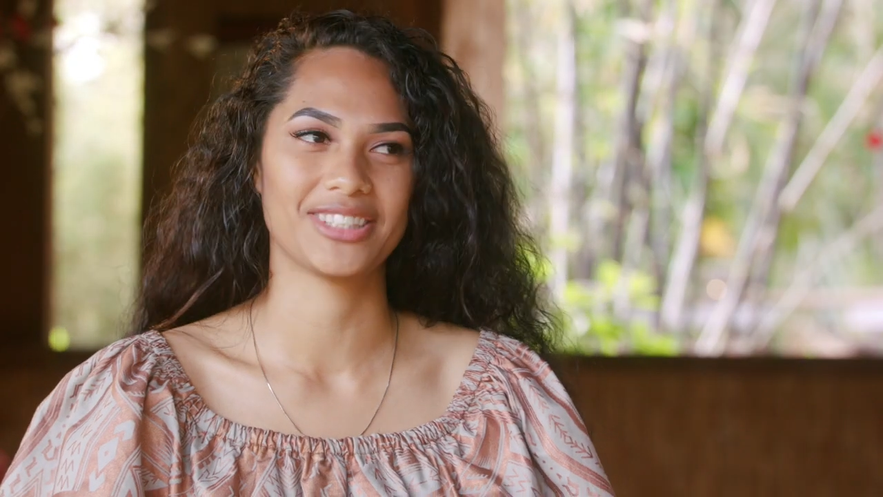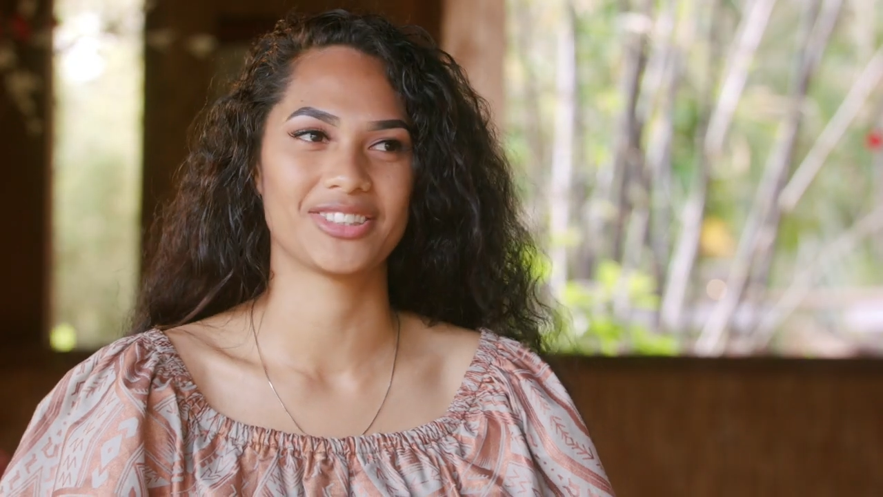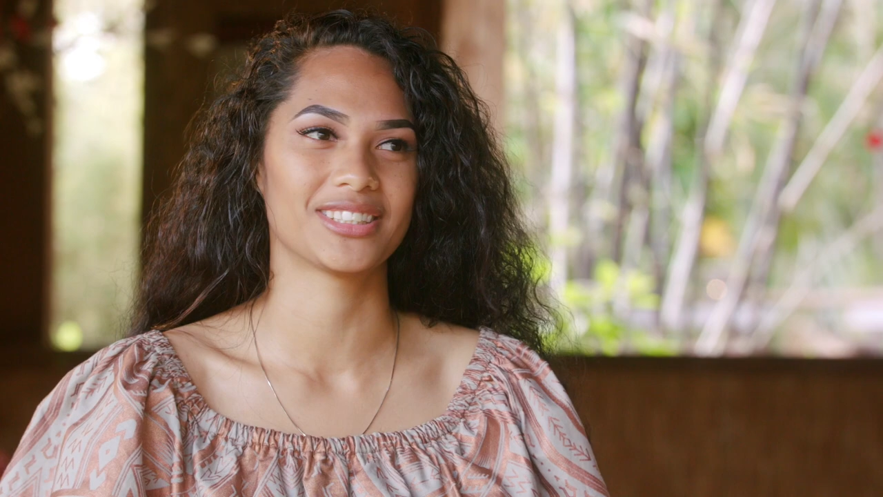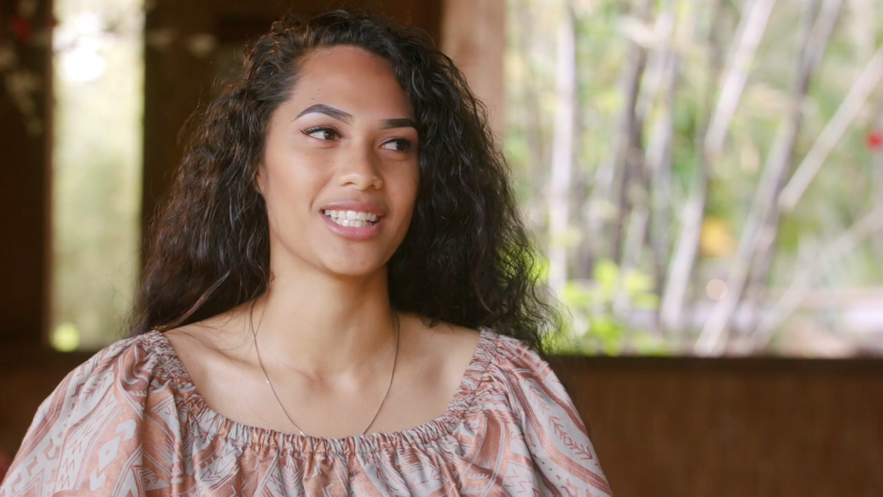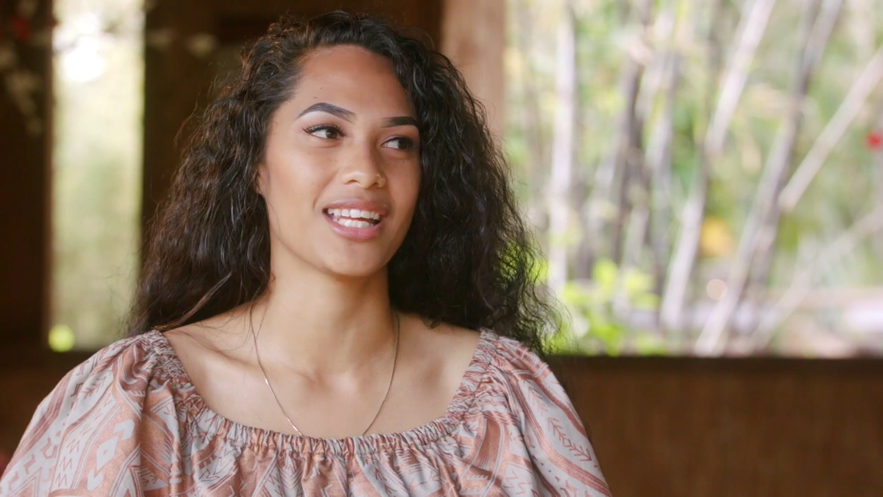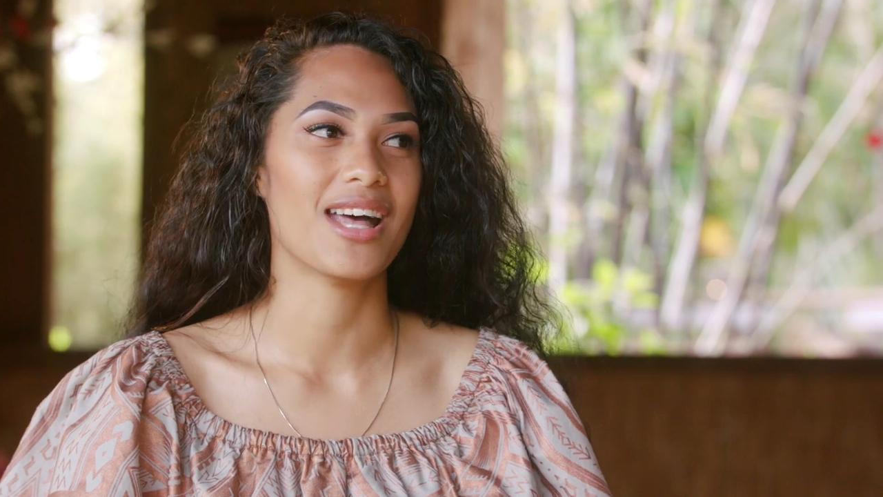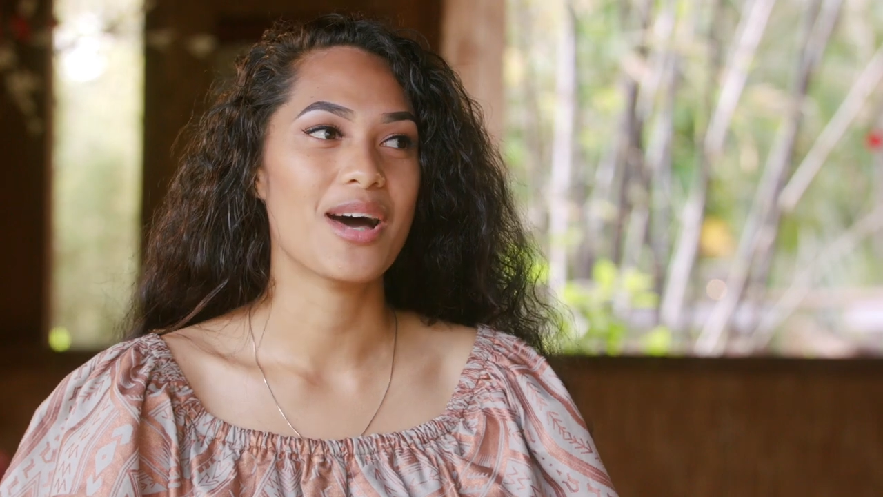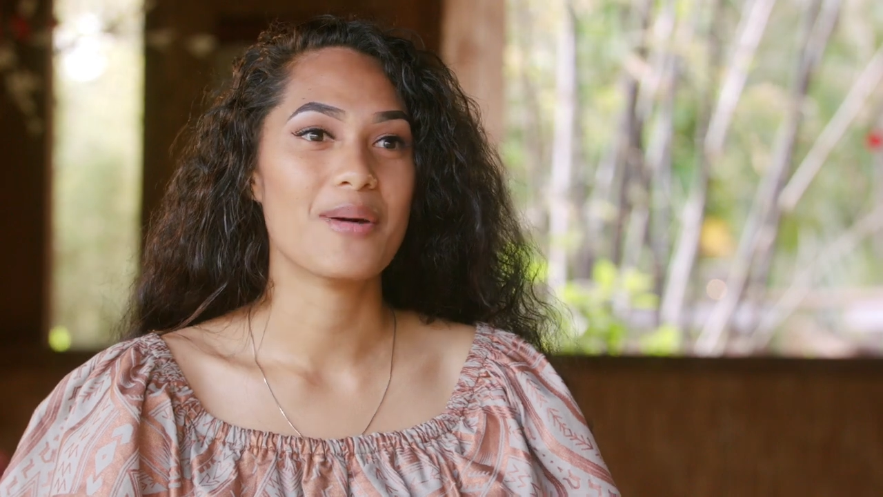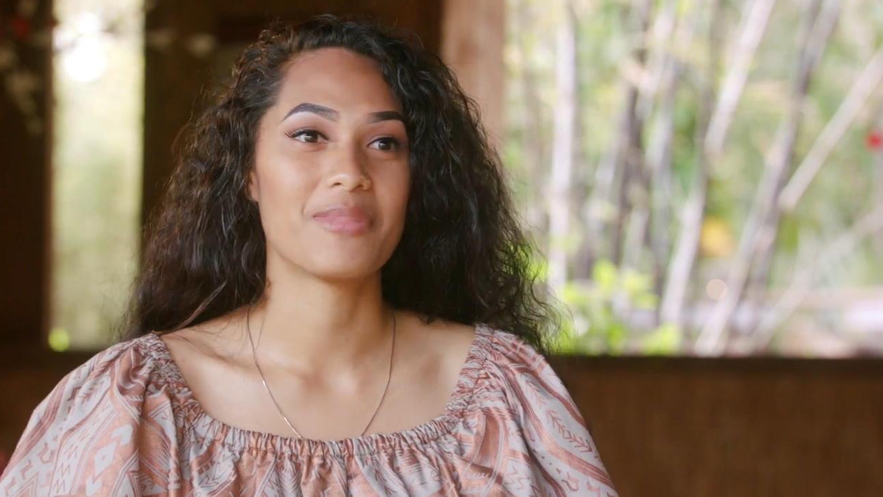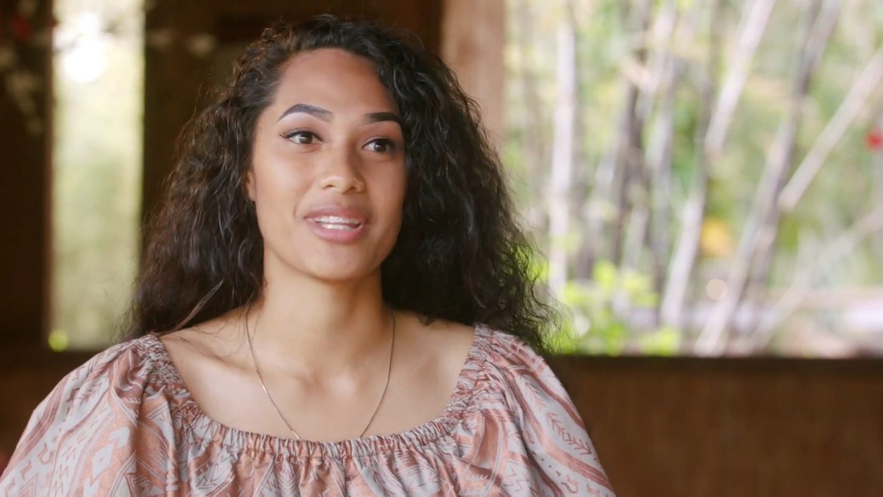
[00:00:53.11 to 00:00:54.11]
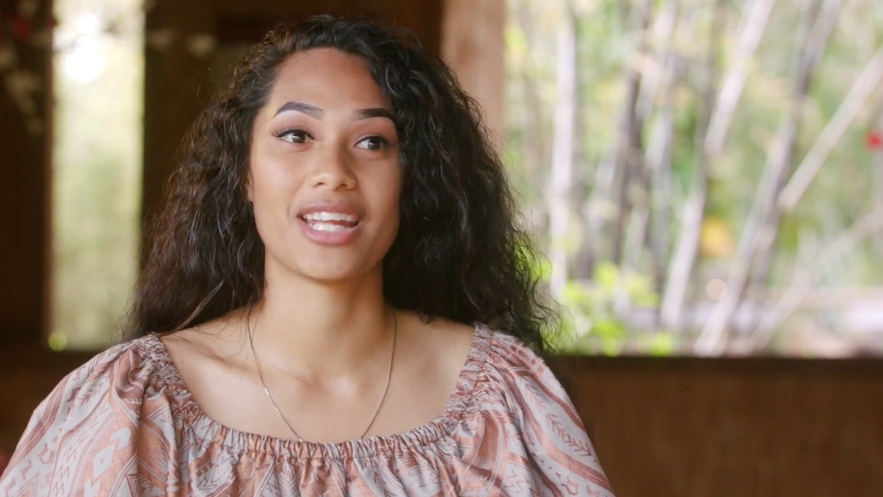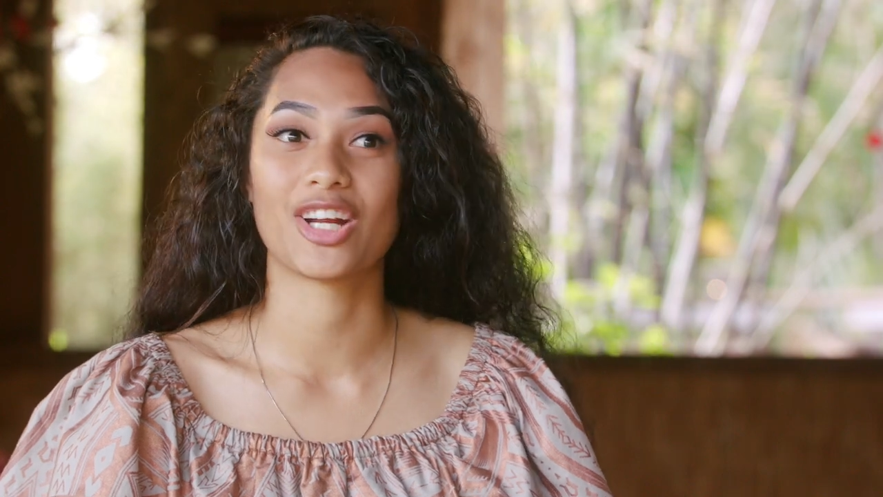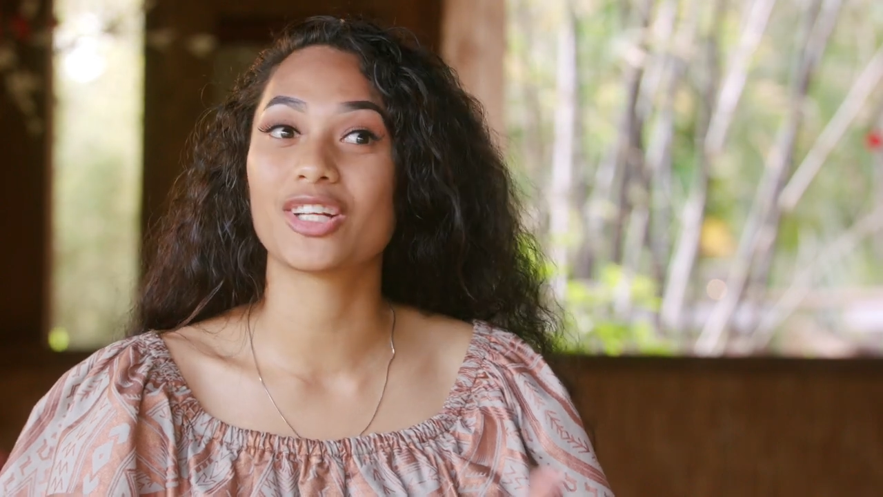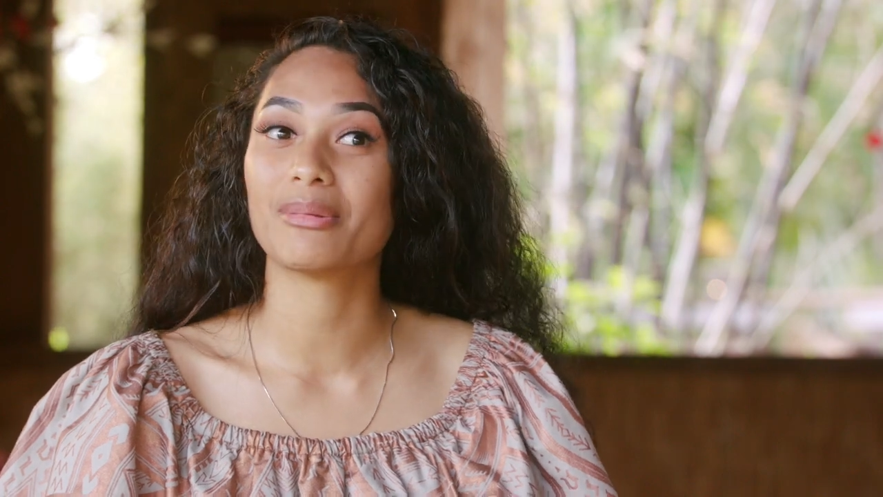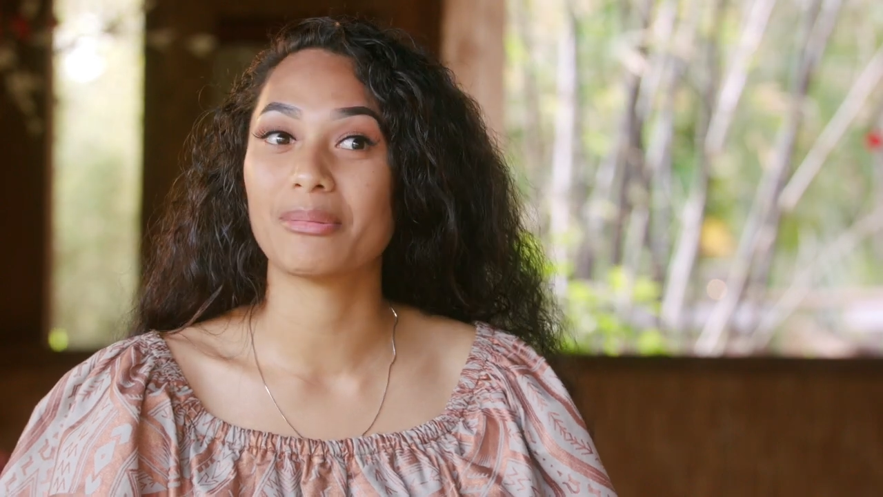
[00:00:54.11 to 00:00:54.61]
interested. But then I
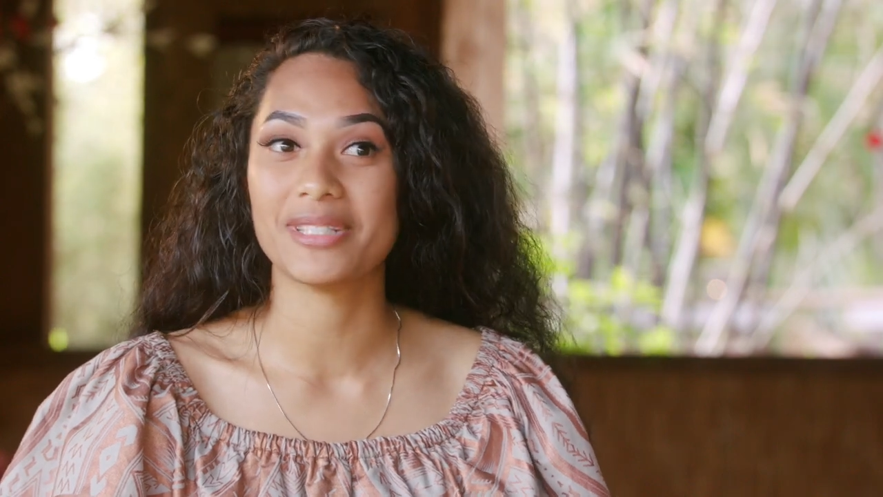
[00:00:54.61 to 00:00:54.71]
heard about